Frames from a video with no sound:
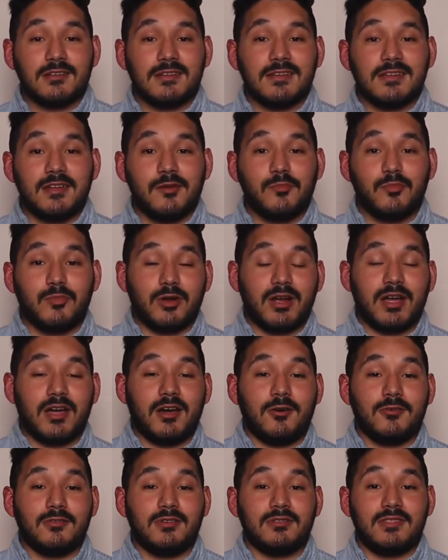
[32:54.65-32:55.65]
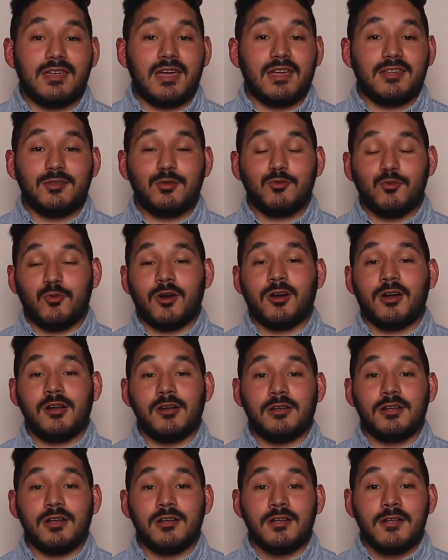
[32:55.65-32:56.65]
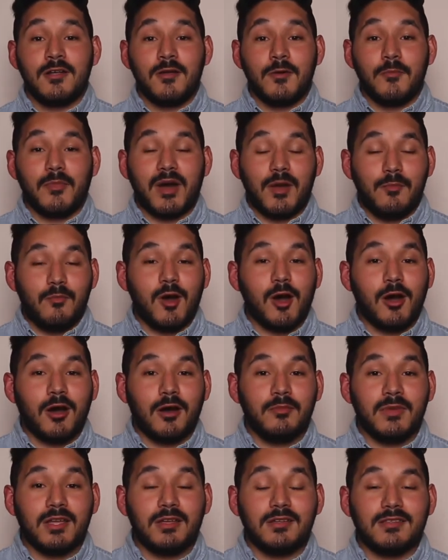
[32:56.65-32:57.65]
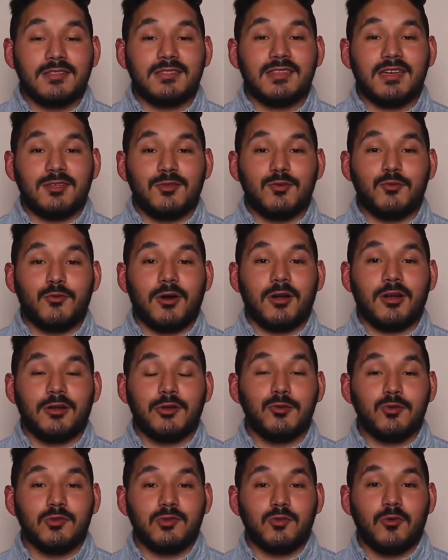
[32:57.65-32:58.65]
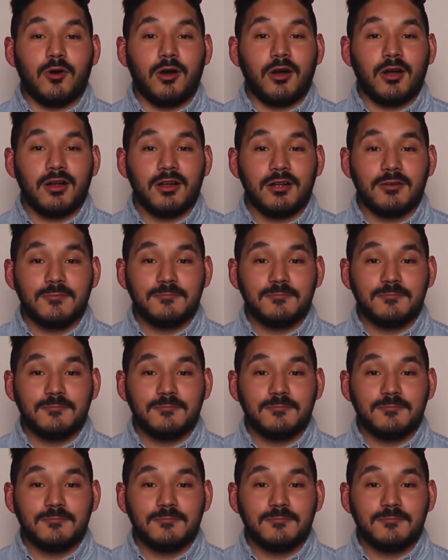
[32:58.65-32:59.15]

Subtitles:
and I'm proud that you are my mom and that you are who you are.